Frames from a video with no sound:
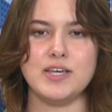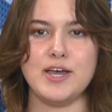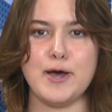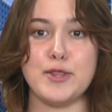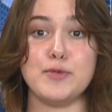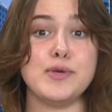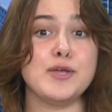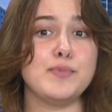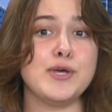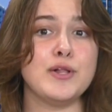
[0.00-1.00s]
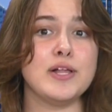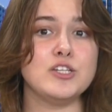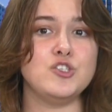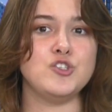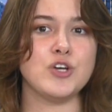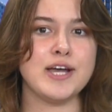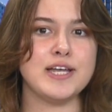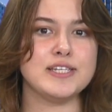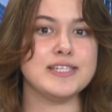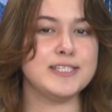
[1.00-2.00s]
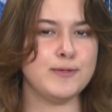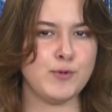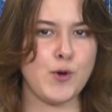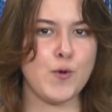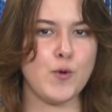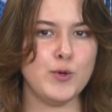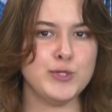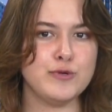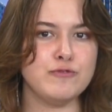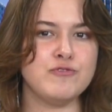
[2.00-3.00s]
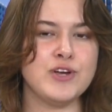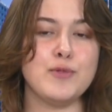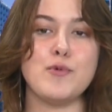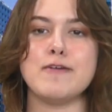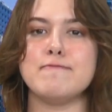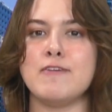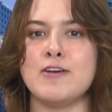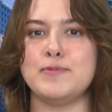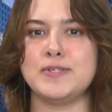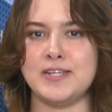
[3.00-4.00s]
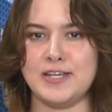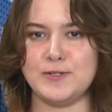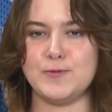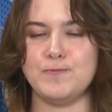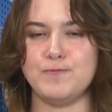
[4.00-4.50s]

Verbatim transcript: Other BNPL giant Zipco also fell by 5%.